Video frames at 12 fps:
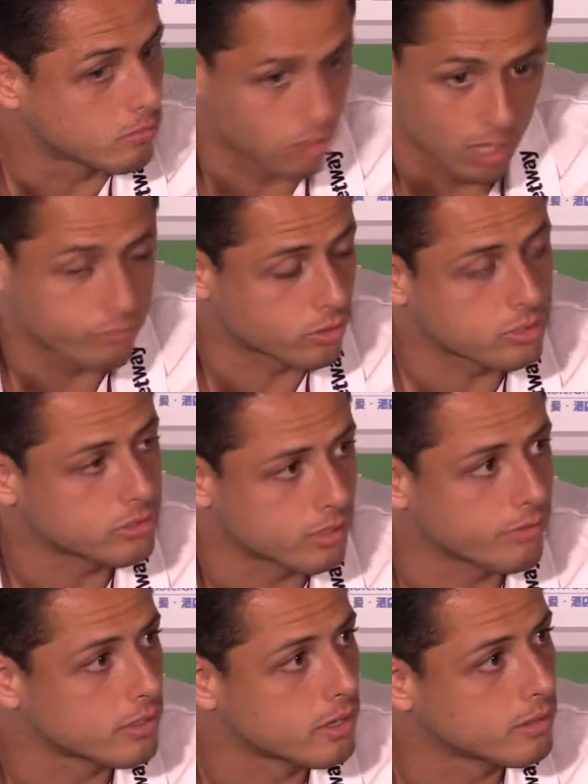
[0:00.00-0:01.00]
Yeah, of course,
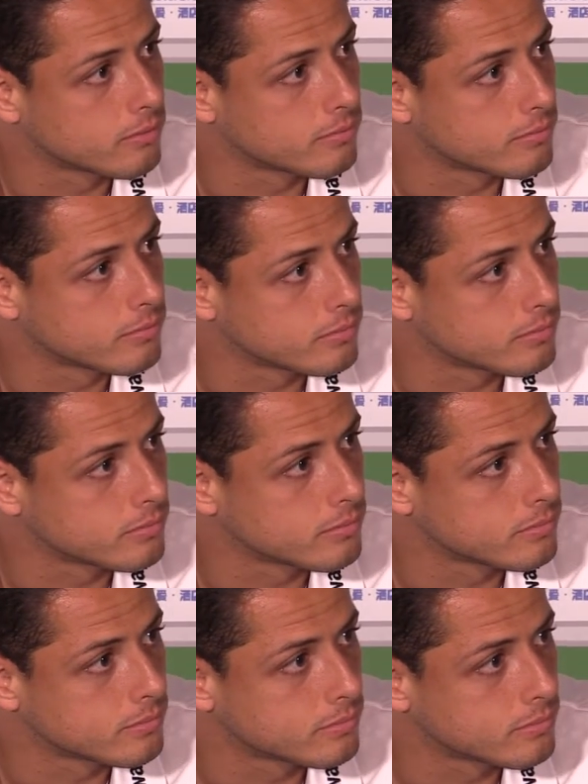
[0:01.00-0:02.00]
definitely. And
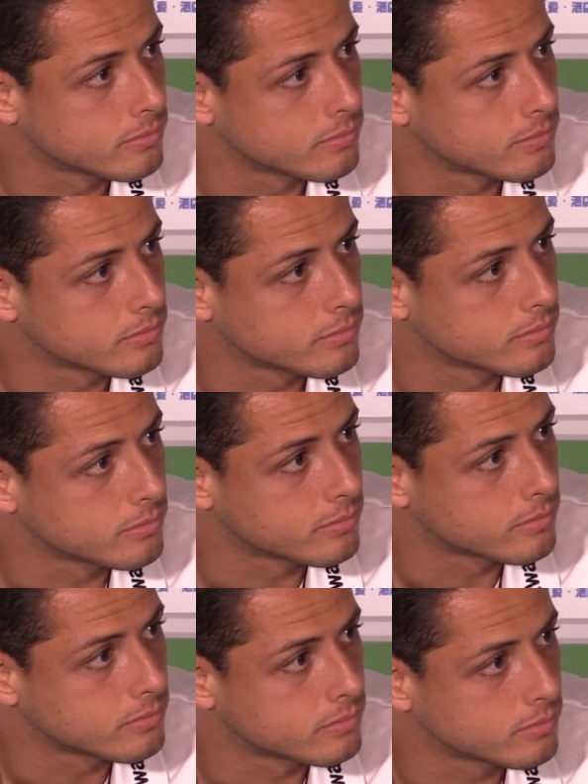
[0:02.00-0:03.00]
in terms of your
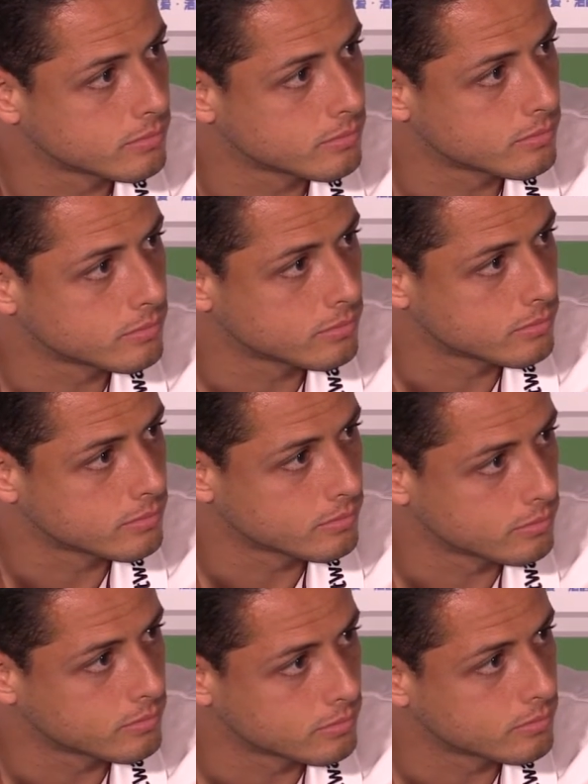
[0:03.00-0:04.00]
move from Manchester
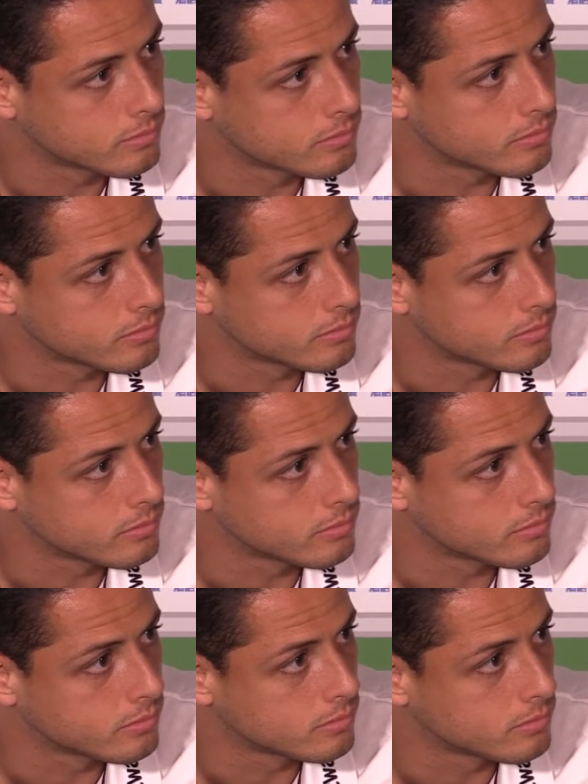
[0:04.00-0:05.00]
United, do you have any regrets
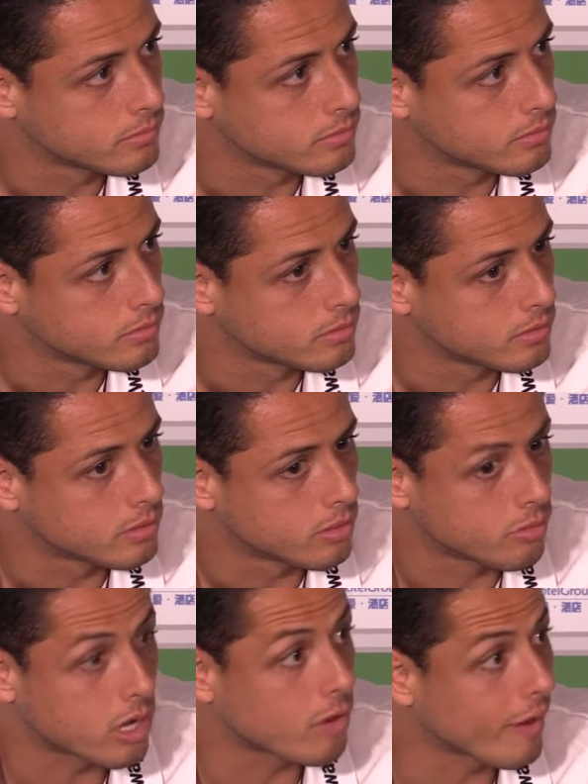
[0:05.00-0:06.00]
leaving the Premier
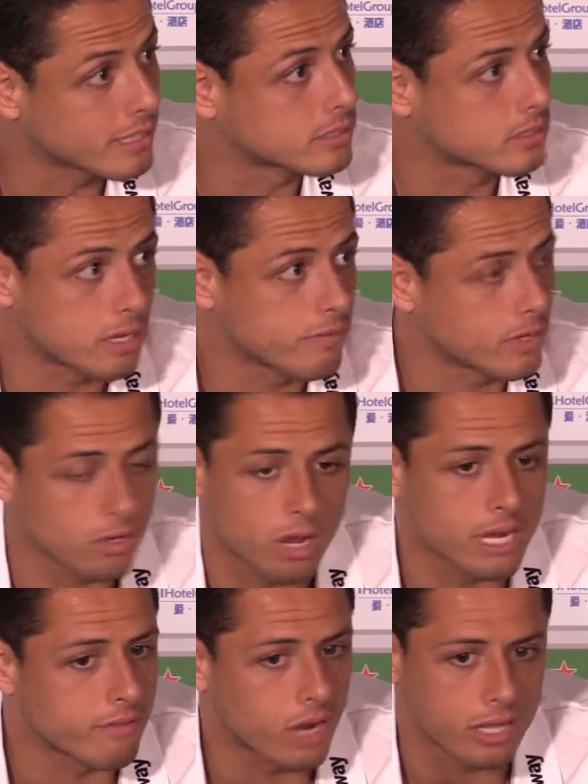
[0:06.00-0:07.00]
League? Regrets leaving? No,
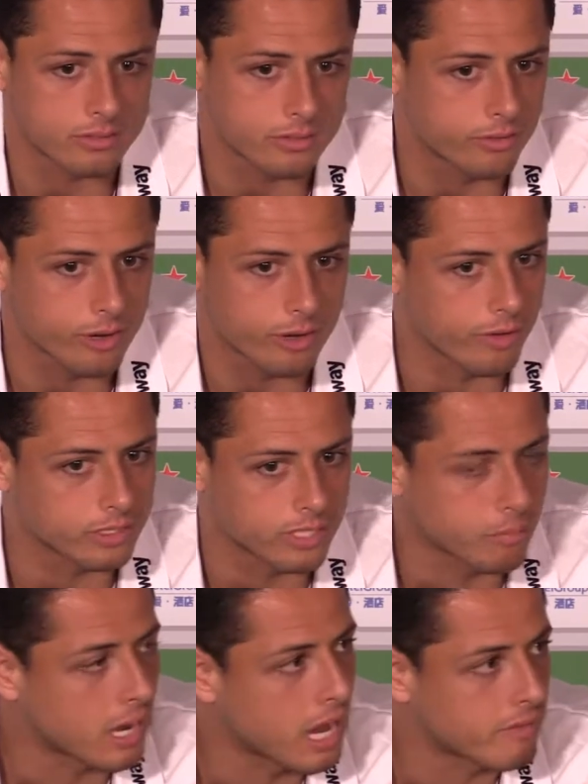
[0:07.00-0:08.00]
I never had
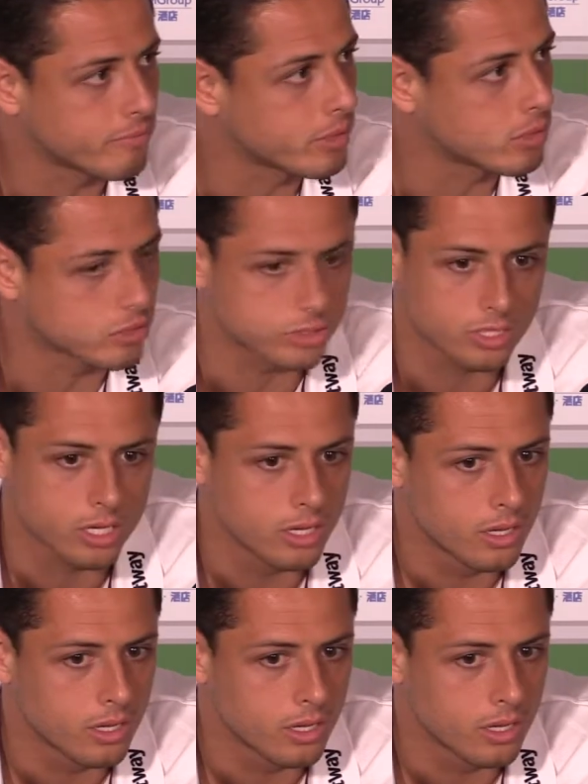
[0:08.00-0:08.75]
regrets in my life, because